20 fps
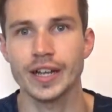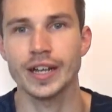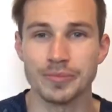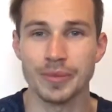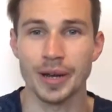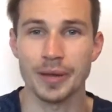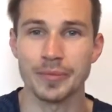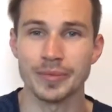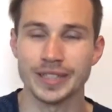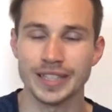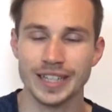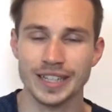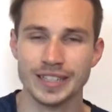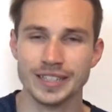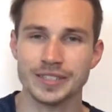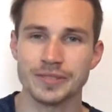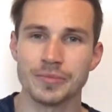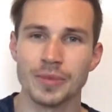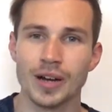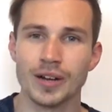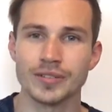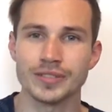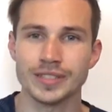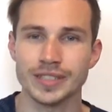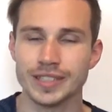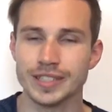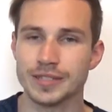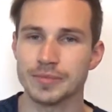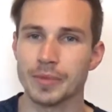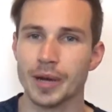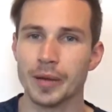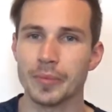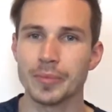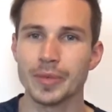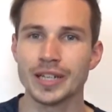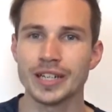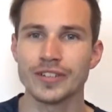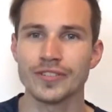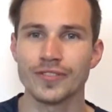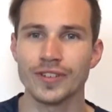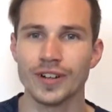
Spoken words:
My next mount is my mini